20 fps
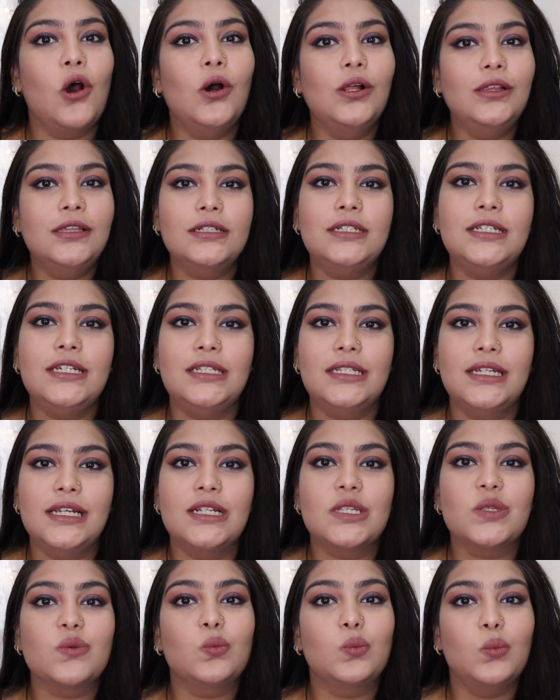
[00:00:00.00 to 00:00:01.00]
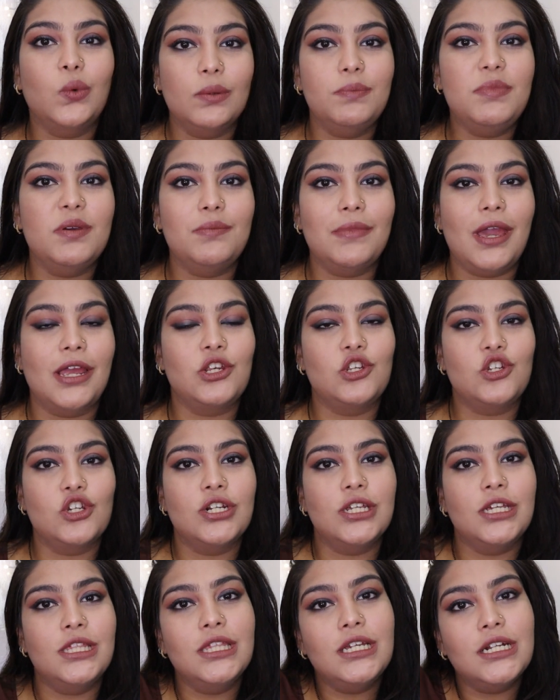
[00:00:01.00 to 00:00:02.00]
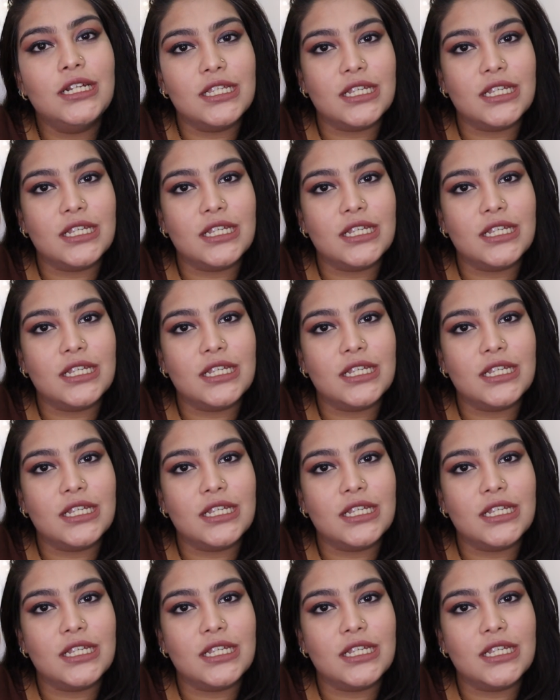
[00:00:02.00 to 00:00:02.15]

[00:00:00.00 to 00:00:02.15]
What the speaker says: all the details will be mentioned in the